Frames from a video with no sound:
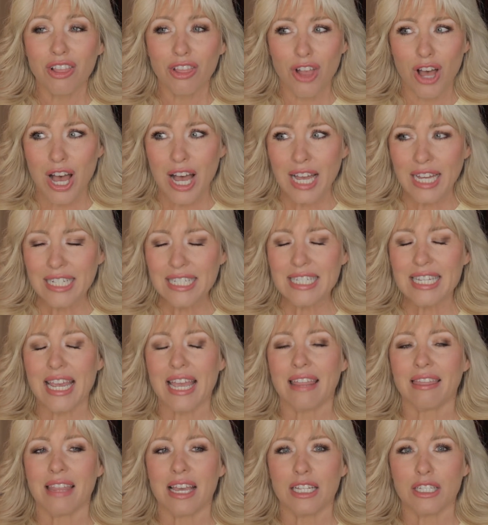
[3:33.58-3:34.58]
lot,
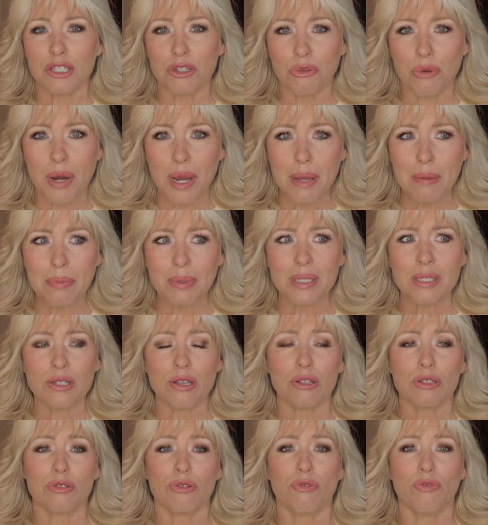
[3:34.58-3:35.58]
and that's great, but it's
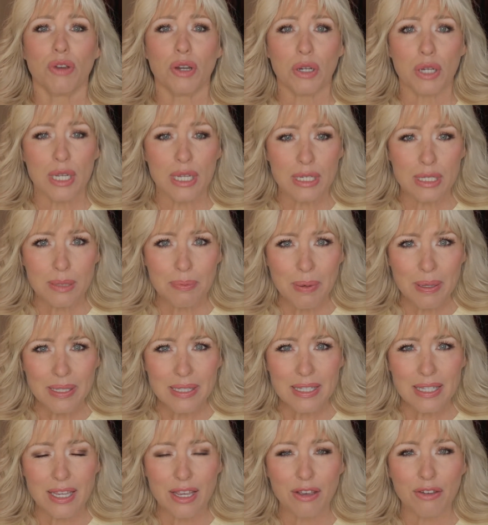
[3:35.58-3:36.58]
also very
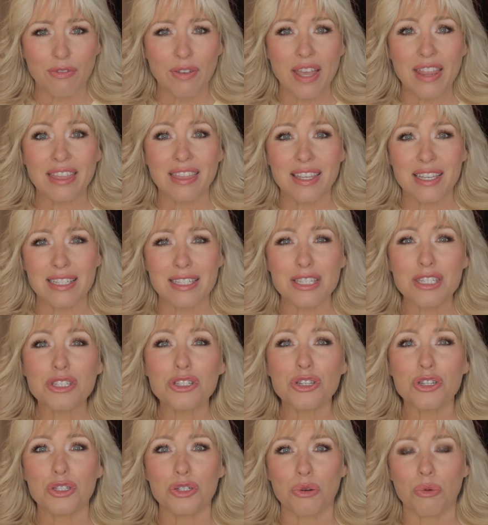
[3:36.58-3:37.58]
expensive. And this is
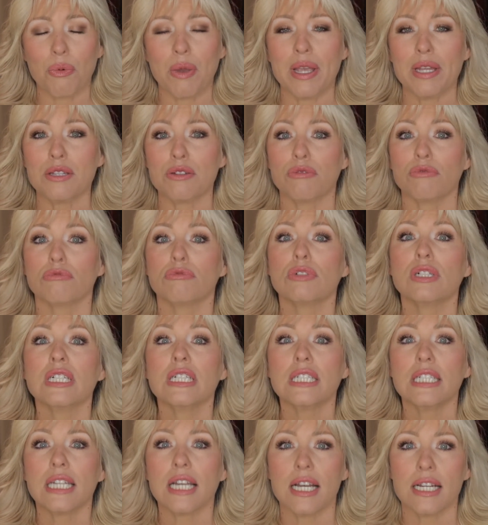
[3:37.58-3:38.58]
just a way to
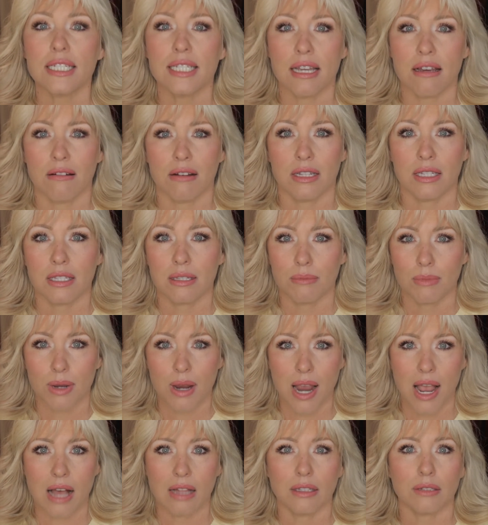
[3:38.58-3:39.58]
really cut down on some
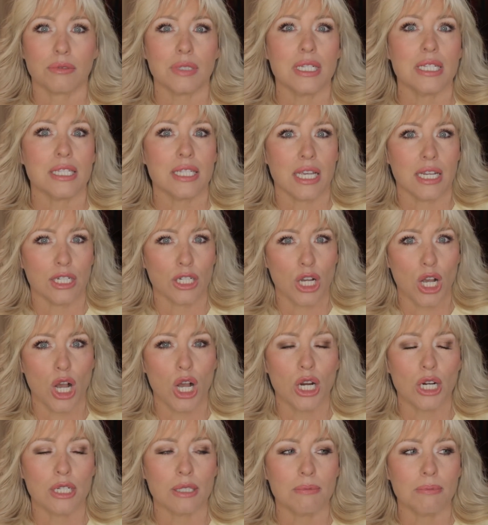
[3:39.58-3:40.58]
calories and
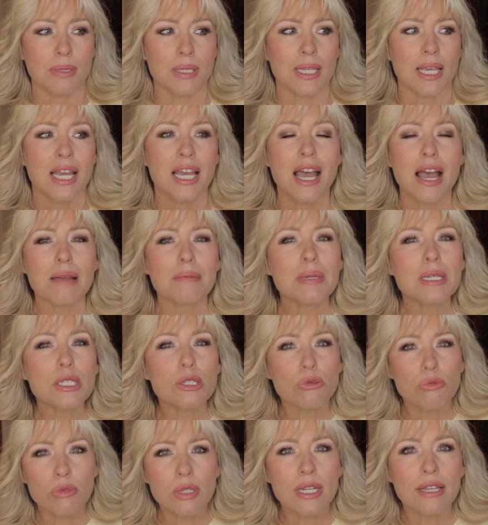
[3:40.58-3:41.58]
carbs. I mean,
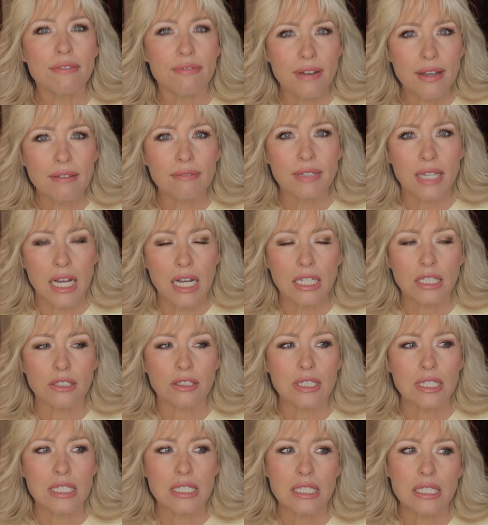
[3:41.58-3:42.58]
twenty-five
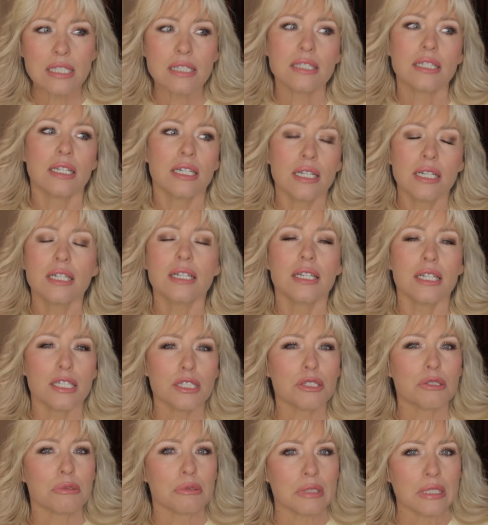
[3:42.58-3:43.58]
calories
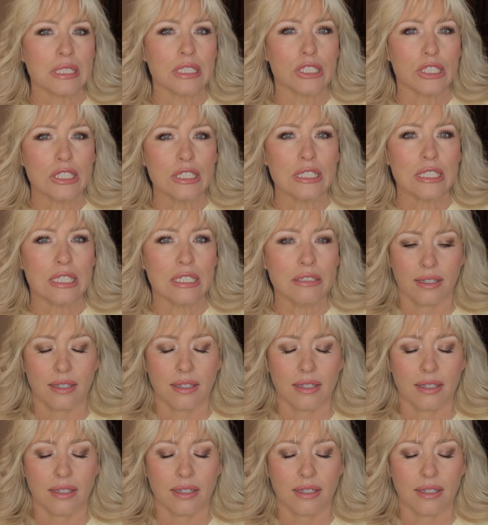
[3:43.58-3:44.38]
is a really good deal.